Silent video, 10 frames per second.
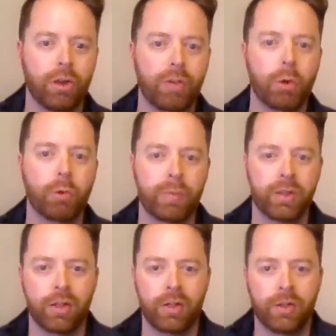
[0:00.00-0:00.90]
a lot more women
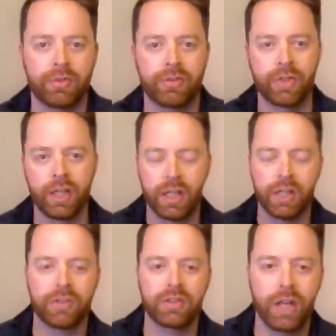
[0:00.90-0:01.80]
and girls
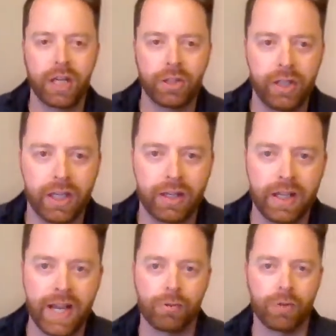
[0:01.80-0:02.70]
to cycling
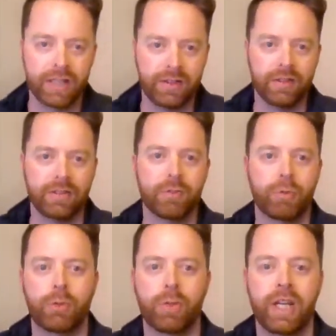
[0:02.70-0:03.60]
and had races and
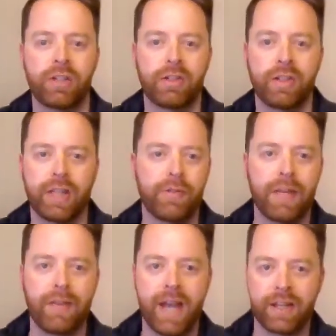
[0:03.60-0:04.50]
recreation, and they've
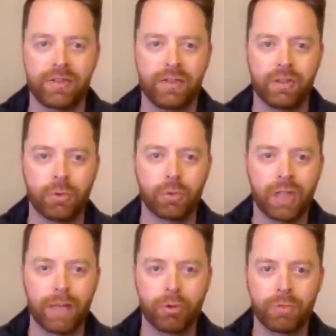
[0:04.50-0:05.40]
never had a single
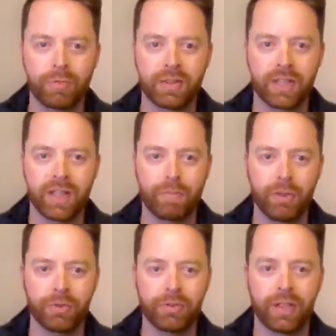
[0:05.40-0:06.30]
club room. So they've
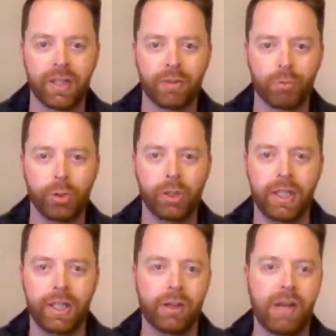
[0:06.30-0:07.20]
built
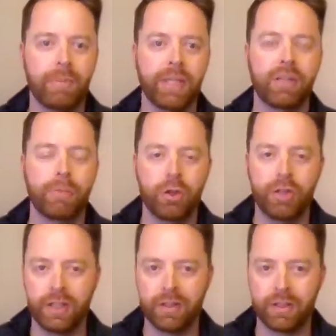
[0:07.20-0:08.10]
really a big
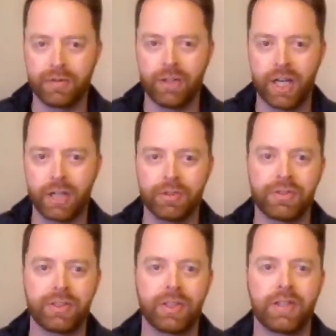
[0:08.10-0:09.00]
community of
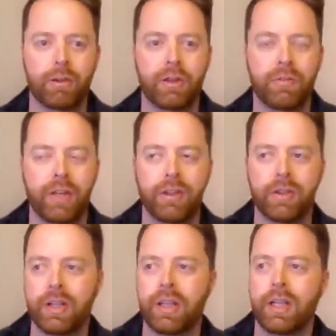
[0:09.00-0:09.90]
cyclists, and there's a lot of
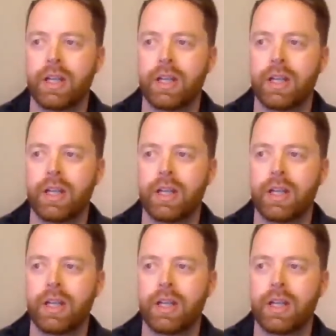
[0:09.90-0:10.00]
other